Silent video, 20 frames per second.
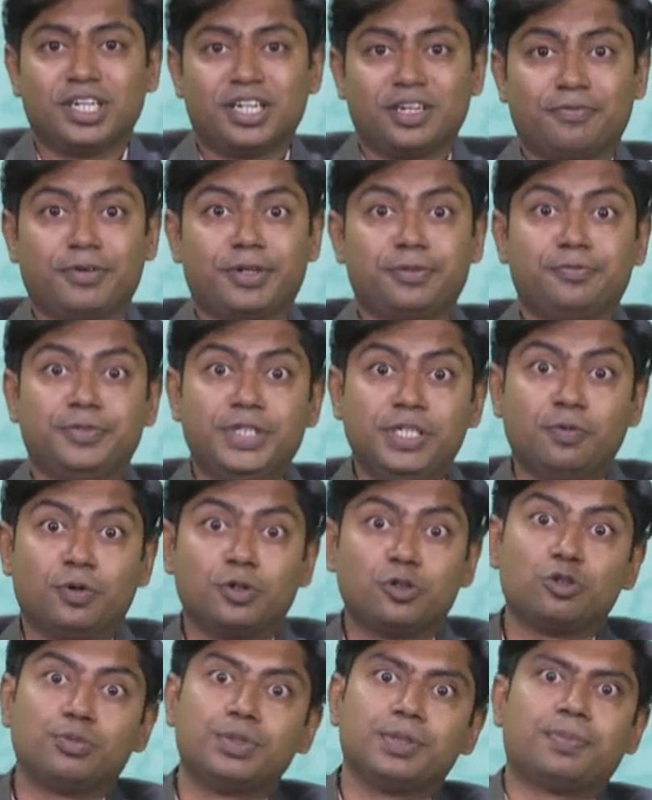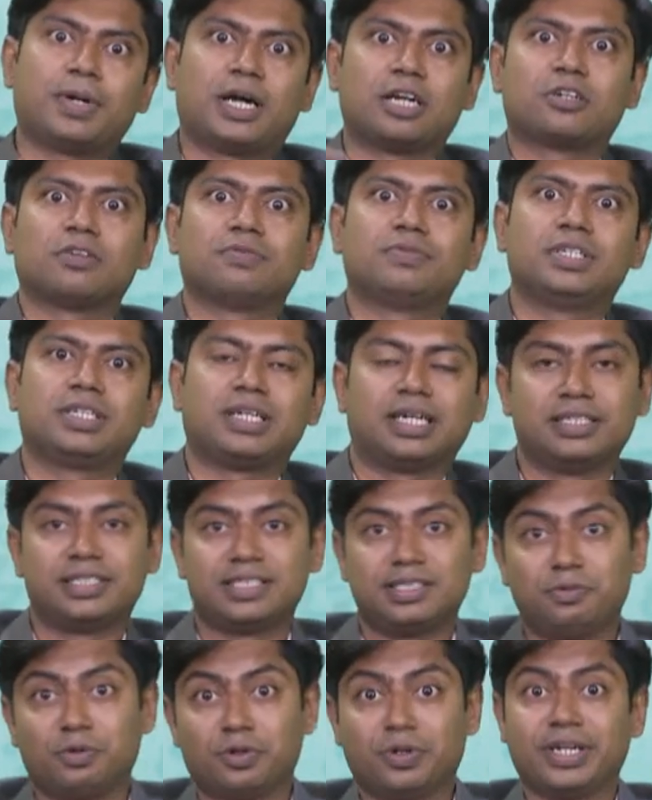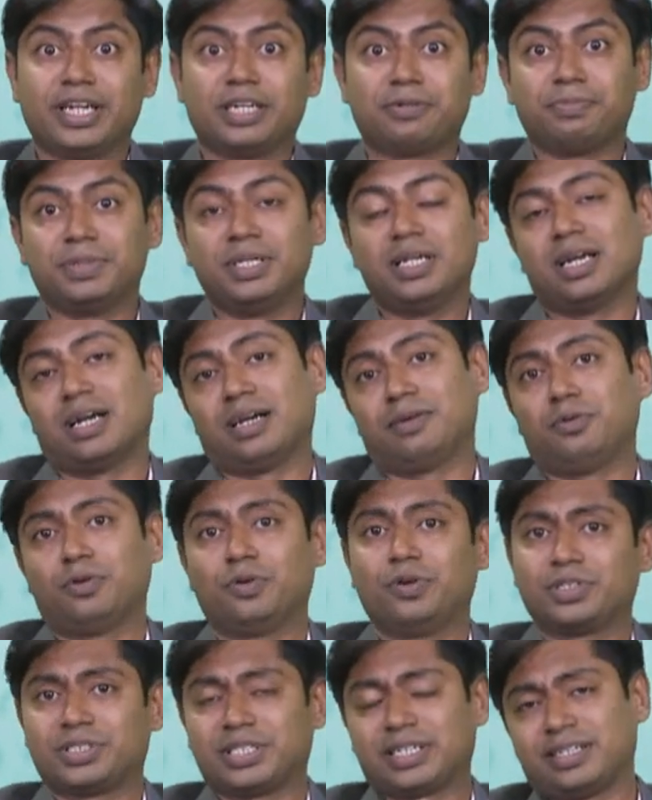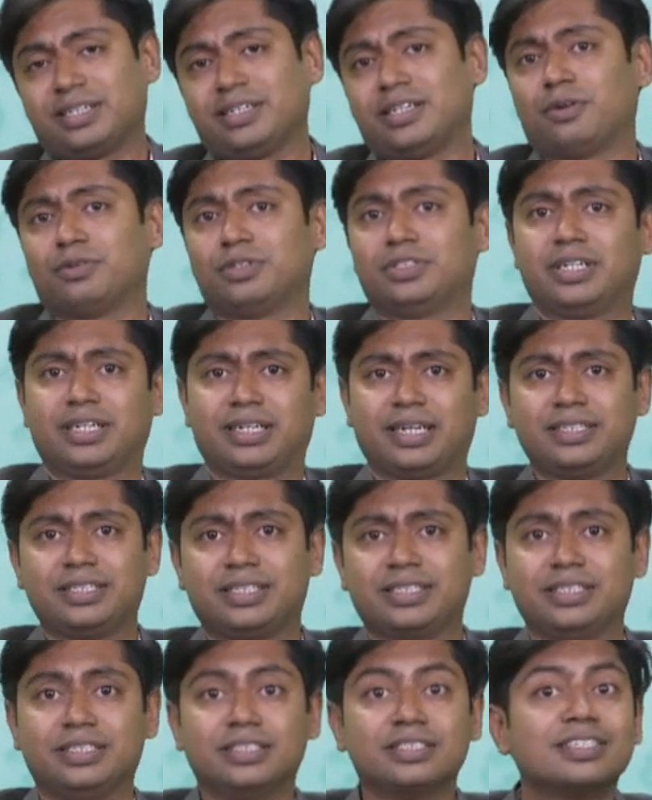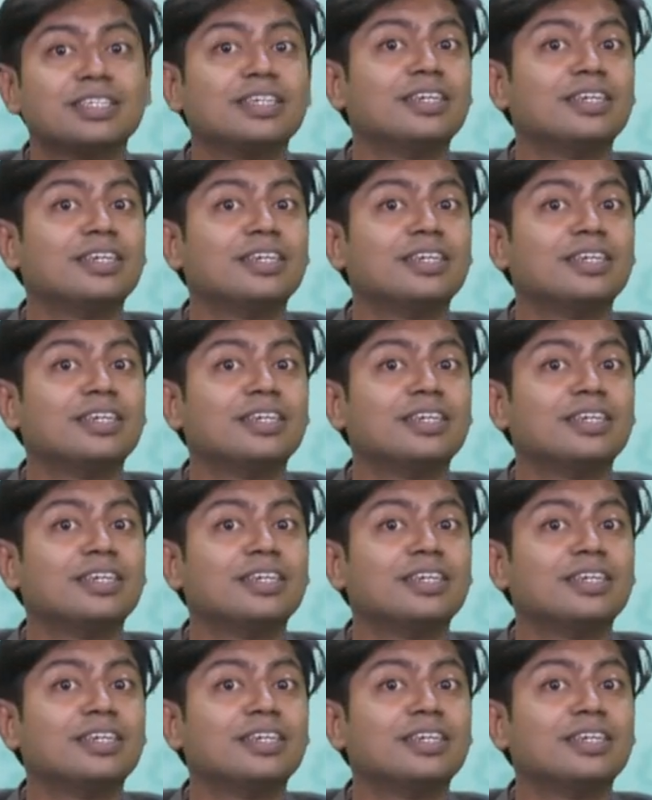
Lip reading: When we want to be a part of the country, want to get PR, want to get settled down in their countries,